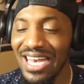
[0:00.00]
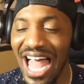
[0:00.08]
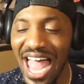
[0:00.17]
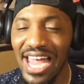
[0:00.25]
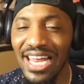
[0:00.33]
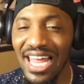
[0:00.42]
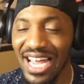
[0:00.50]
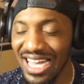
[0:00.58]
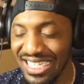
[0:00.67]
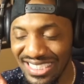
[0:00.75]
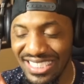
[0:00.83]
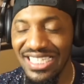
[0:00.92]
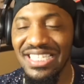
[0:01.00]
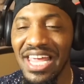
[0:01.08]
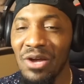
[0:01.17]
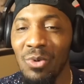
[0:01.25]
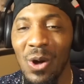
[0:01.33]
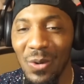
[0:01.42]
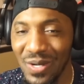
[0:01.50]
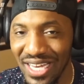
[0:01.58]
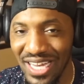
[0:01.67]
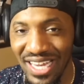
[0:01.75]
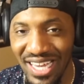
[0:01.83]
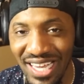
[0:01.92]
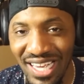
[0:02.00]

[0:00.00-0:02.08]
I act like I just had walked in.